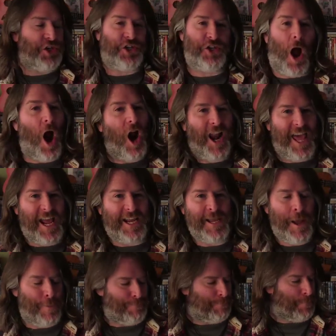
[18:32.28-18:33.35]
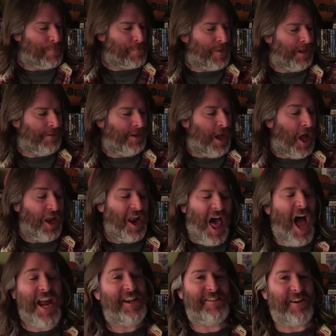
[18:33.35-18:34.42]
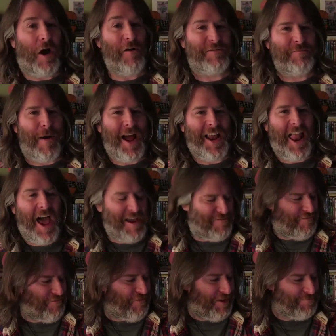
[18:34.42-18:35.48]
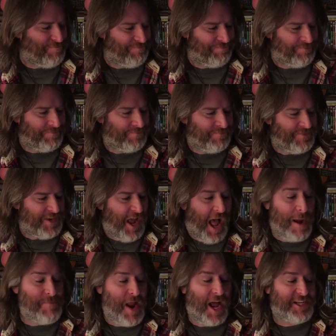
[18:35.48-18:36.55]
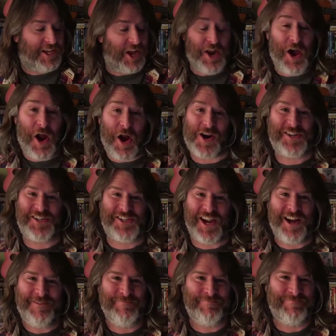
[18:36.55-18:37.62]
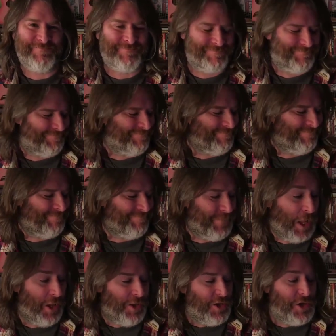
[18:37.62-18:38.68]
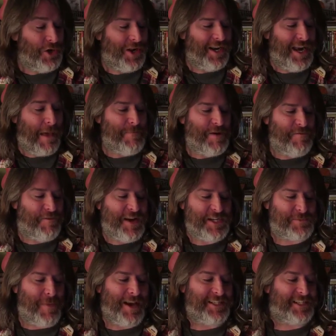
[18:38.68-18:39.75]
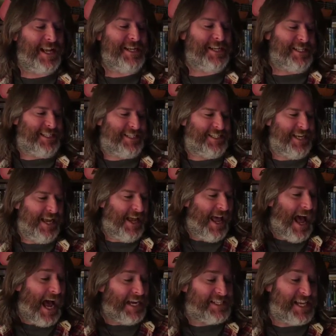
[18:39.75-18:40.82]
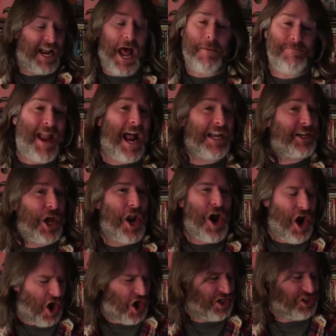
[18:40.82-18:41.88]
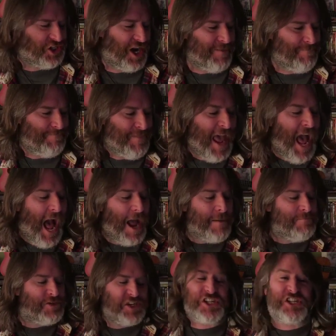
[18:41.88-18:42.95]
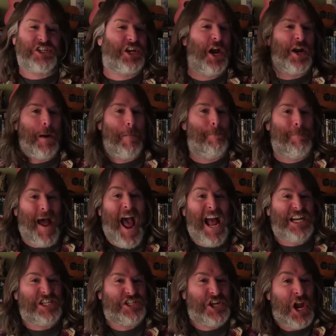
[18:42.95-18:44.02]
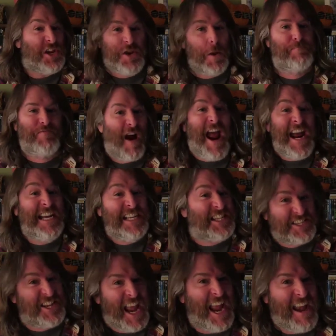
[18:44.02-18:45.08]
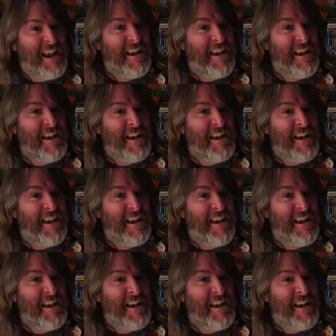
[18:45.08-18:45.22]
Darling, light of my life, I'm not gonna hurt you. You didn't let me finish my sentence. I said, I'm not gonna hurt you. I'm just gonna bash your brains in.